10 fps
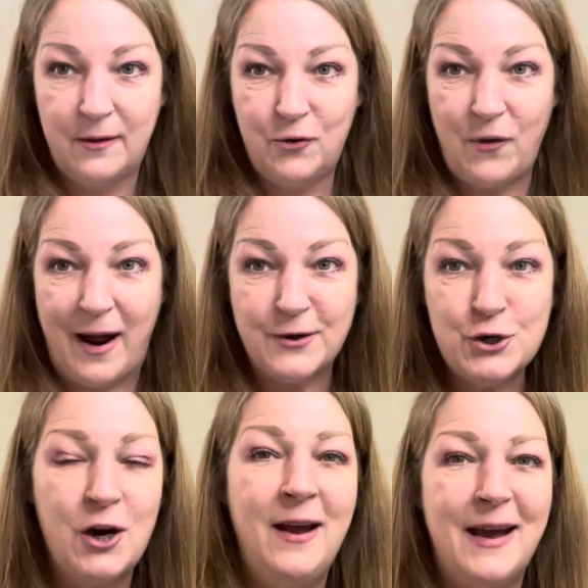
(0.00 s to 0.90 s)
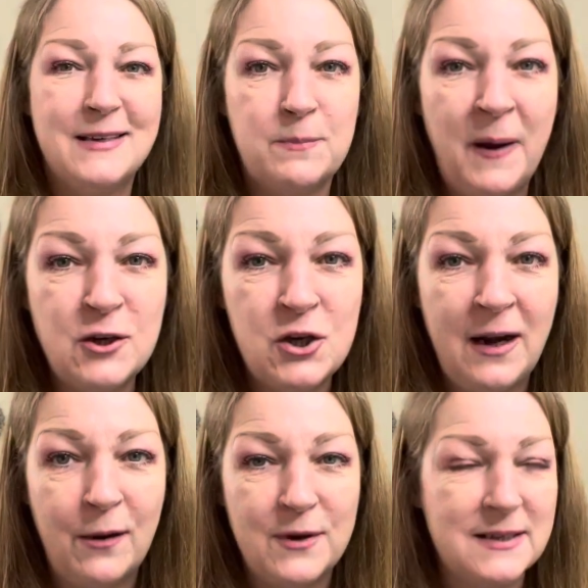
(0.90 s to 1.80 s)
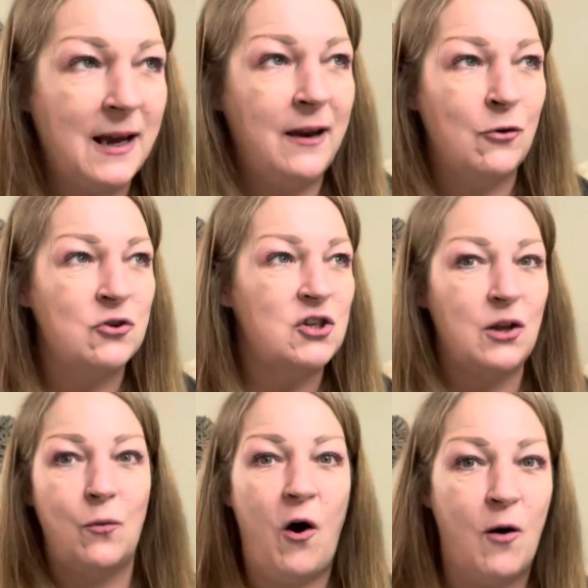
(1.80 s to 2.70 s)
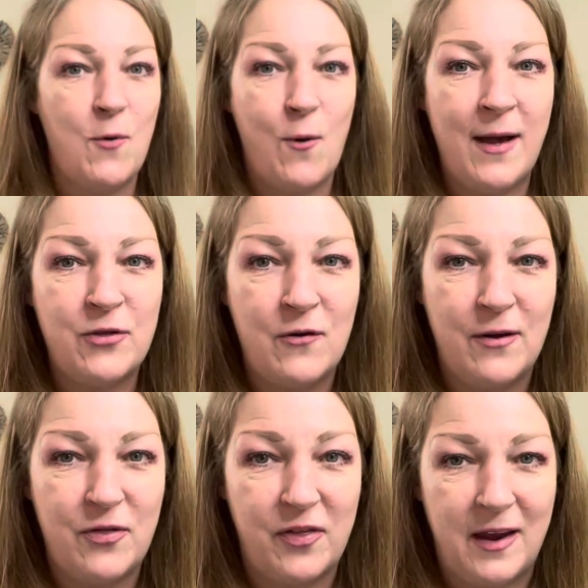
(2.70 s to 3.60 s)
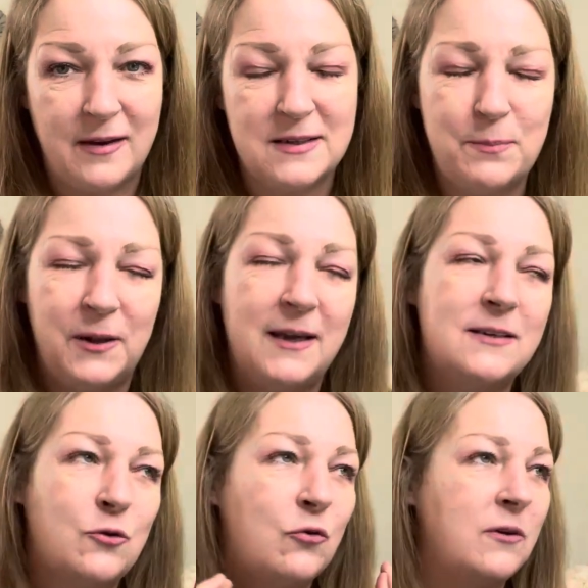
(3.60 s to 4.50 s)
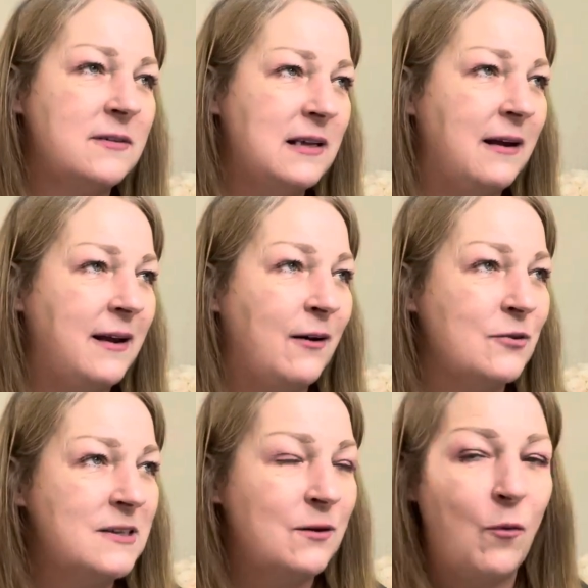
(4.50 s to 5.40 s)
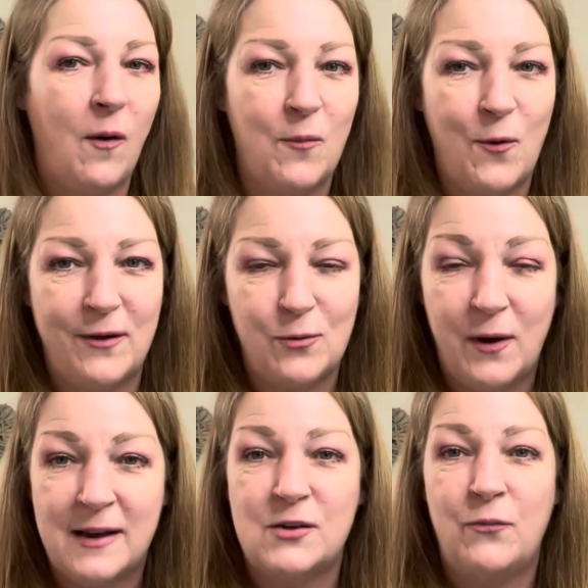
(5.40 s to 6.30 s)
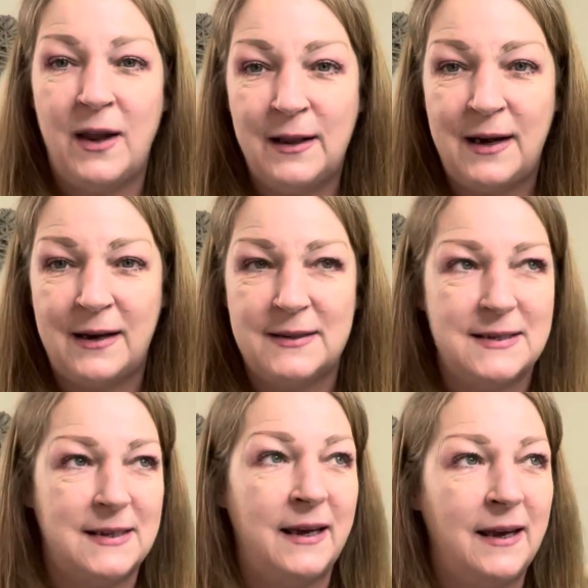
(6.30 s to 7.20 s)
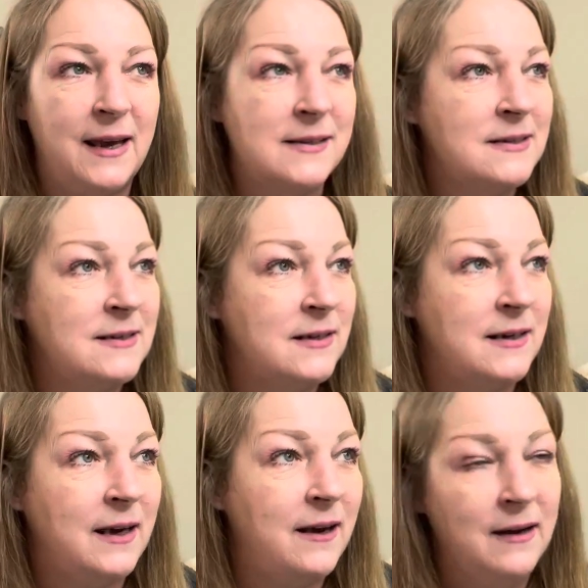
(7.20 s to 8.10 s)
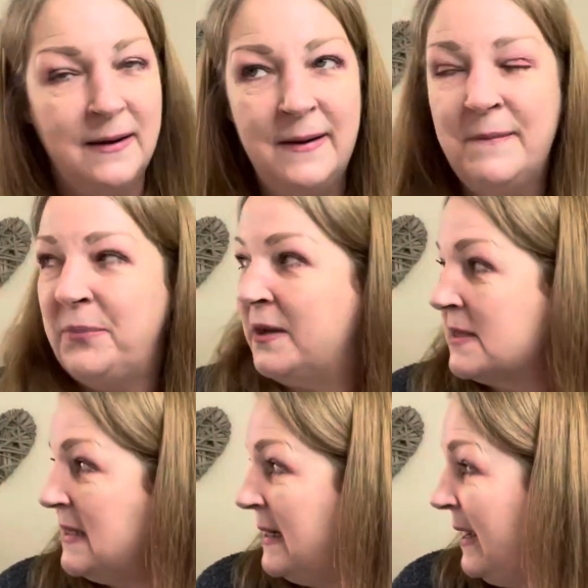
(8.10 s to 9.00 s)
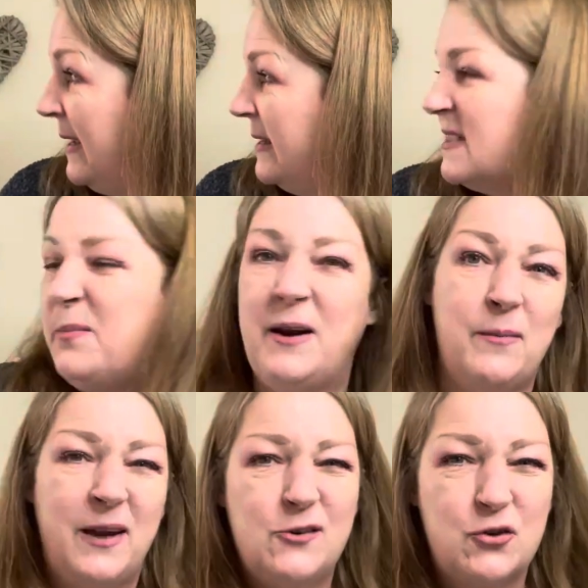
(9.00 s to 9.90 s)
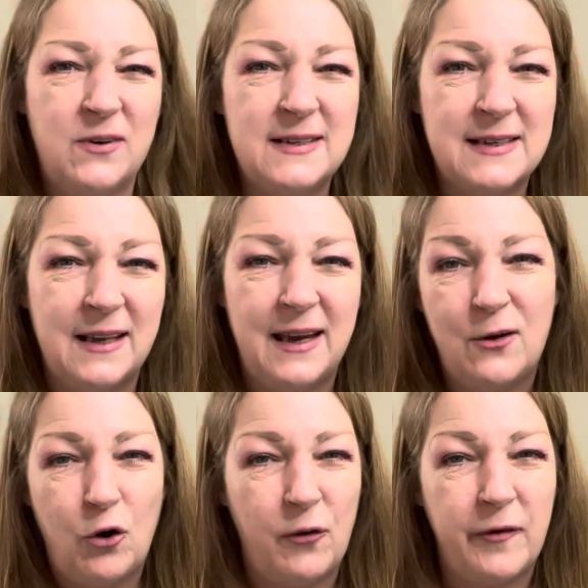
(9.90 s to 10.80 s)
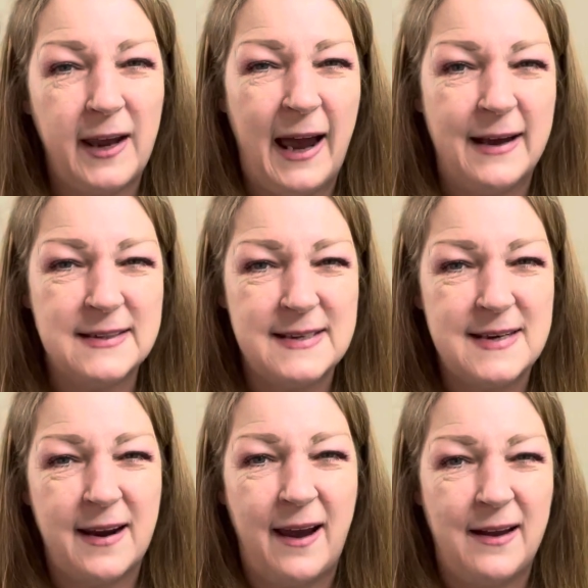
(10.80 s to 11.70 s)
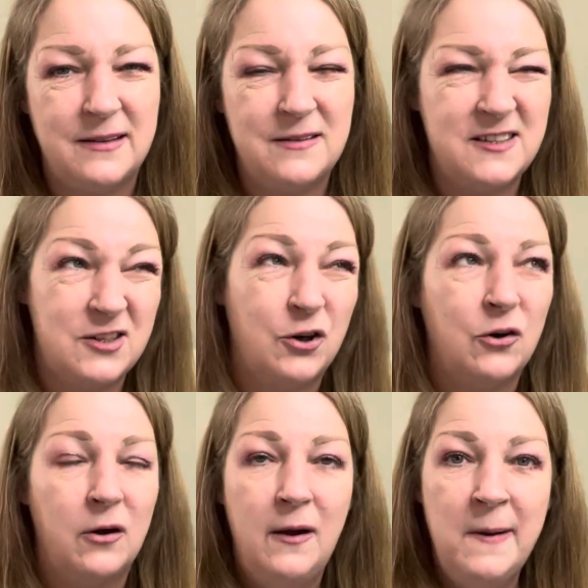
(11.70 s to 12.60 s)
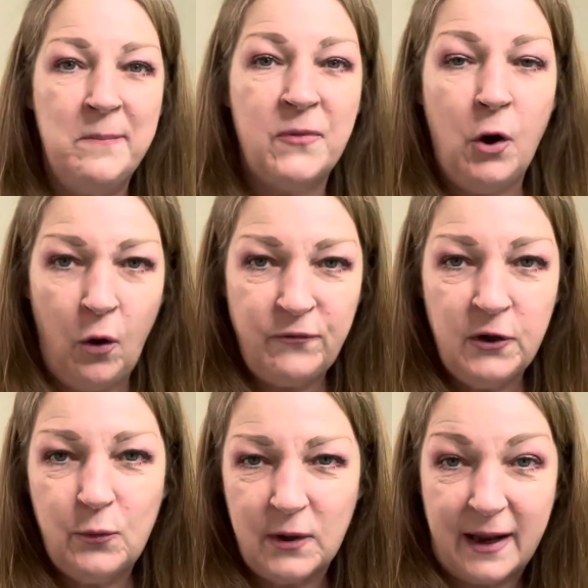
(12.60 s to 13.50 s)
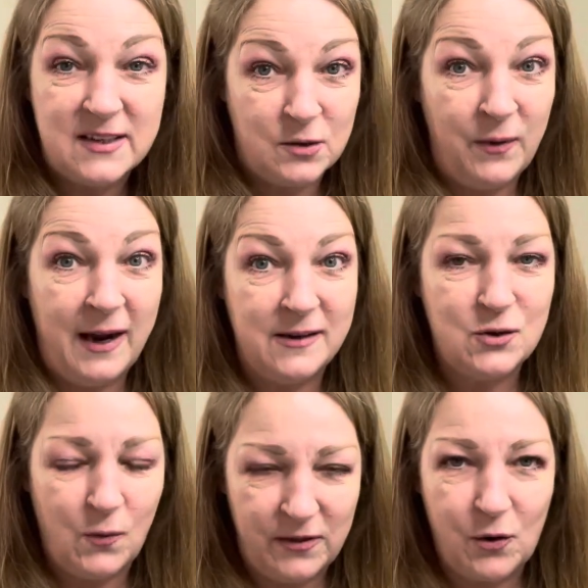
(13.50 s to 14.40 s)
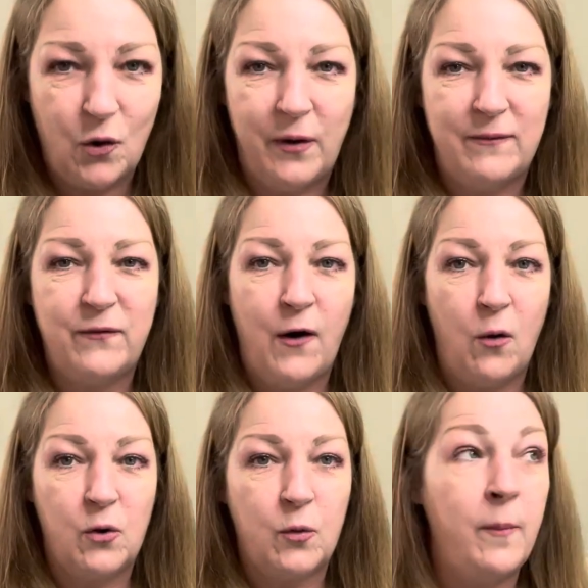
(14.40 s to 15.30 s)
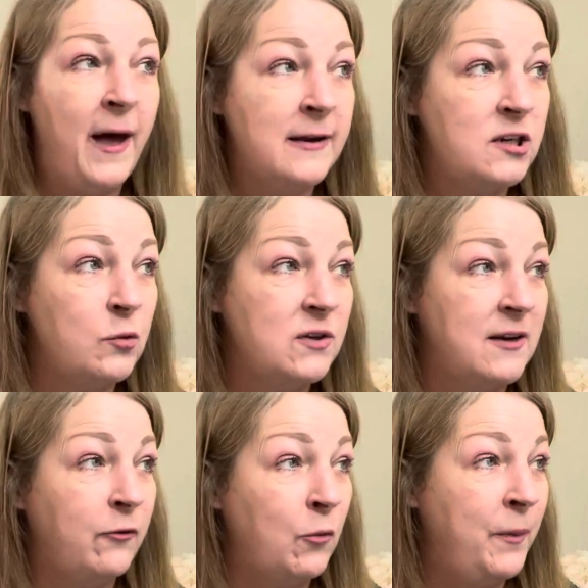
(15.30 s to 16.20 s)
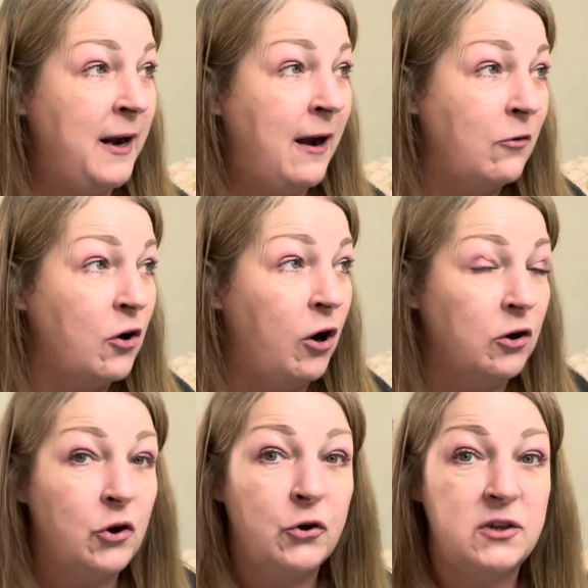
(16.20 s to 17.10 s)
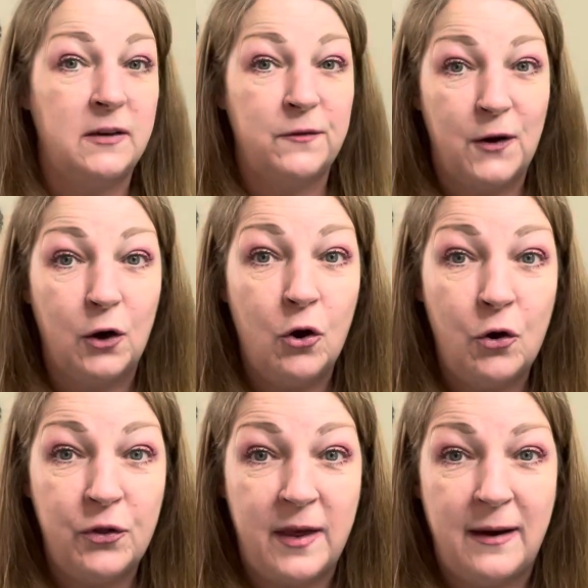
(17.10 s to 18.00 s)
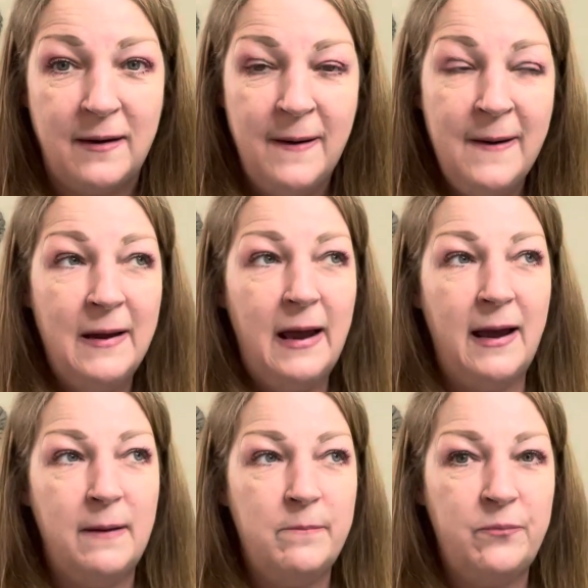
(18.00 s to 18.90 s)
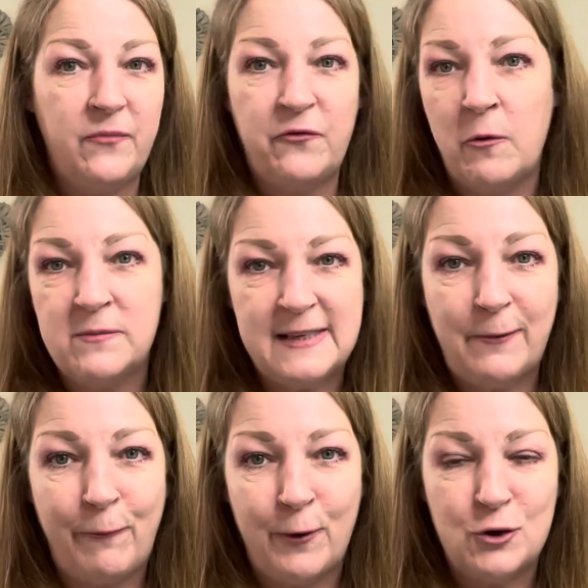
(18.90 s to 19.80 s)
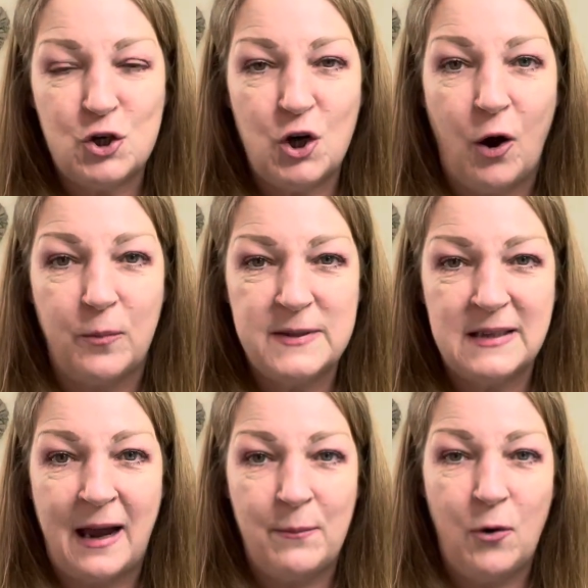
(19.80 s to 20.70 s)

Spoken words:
Crash, especially now it's getting onto the warmer weather and things. Please goodness, like, get onto the warmer weather. We had a really nice day yesterday and today it's been a bit drizzly and overcast again, so hopefully we'll get some nice weather going forward. We better do, because I've been out and got a load of clothing from different shops that I'm